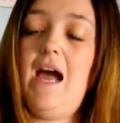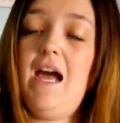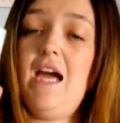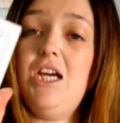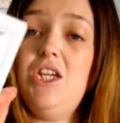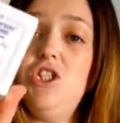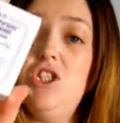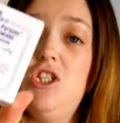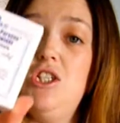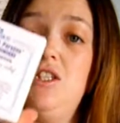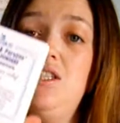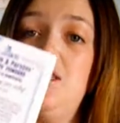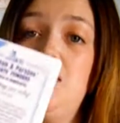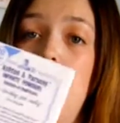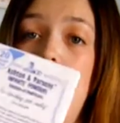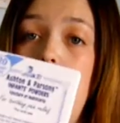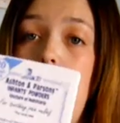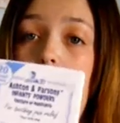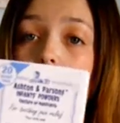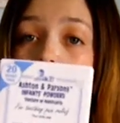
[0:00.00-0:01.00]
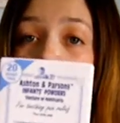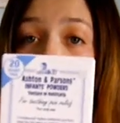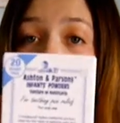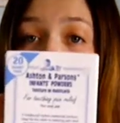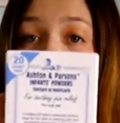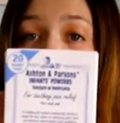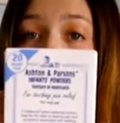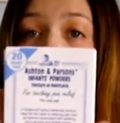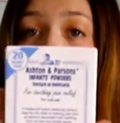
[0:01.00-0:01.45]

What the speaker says: Ashton's and Parsons